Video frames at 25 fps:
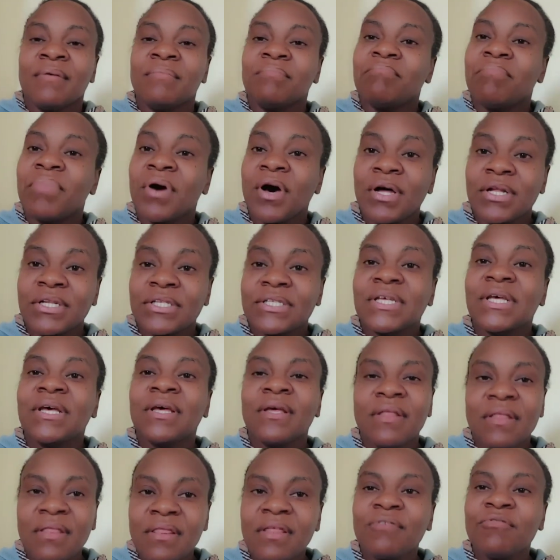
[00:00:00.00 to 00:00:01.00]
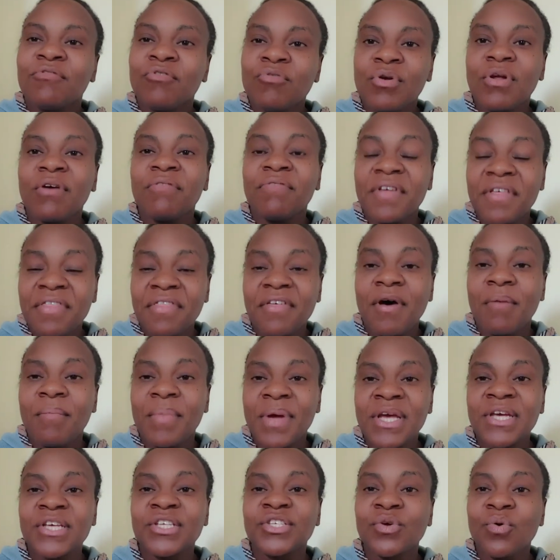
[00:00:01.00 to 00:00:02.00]
But the rule of the thumb
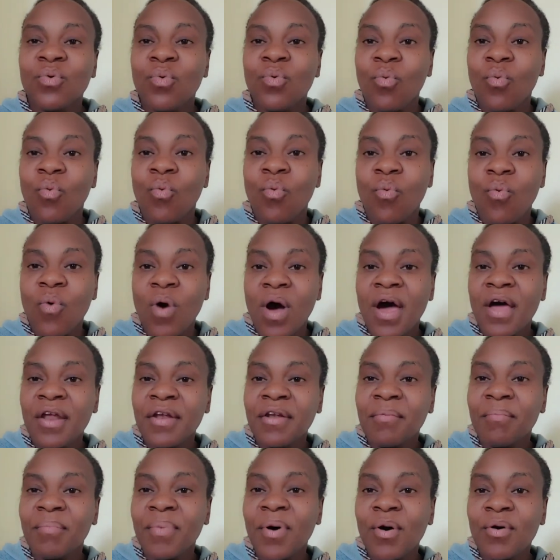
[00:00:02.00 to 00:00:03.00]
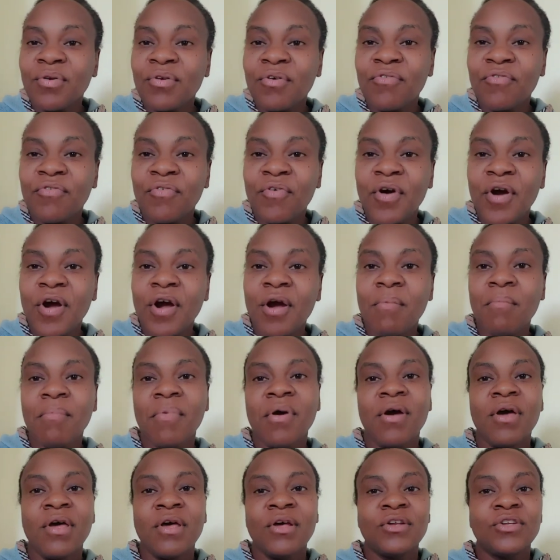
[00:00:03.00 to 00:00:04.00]
is one pound of worm
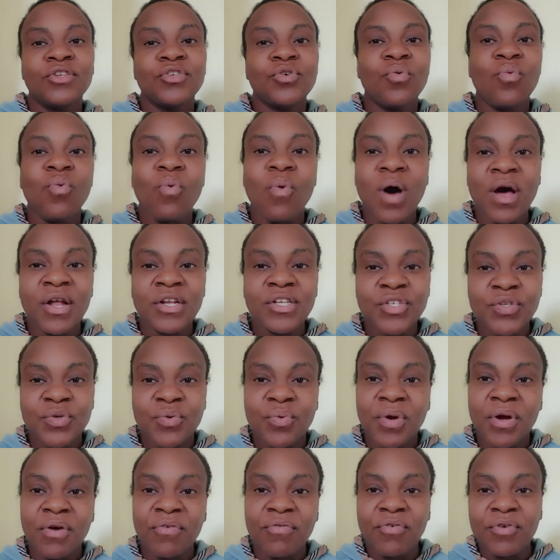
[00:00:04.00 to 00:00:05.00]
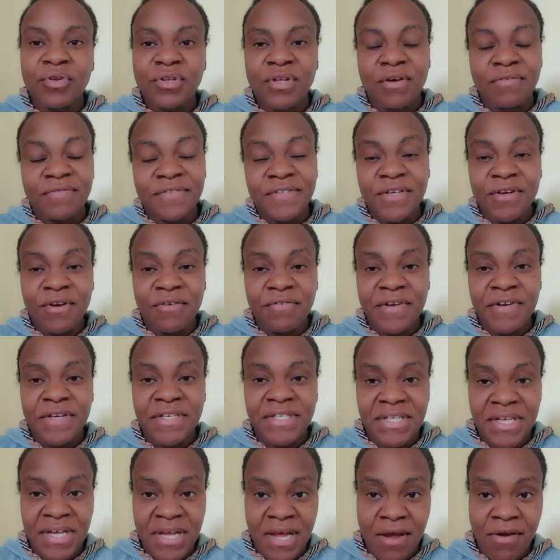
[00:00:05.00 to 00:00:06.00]
to one square foot of
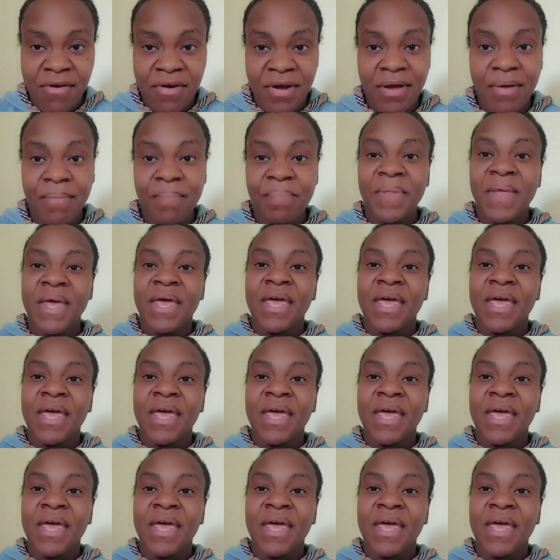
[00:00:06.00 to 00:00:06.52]
surface area.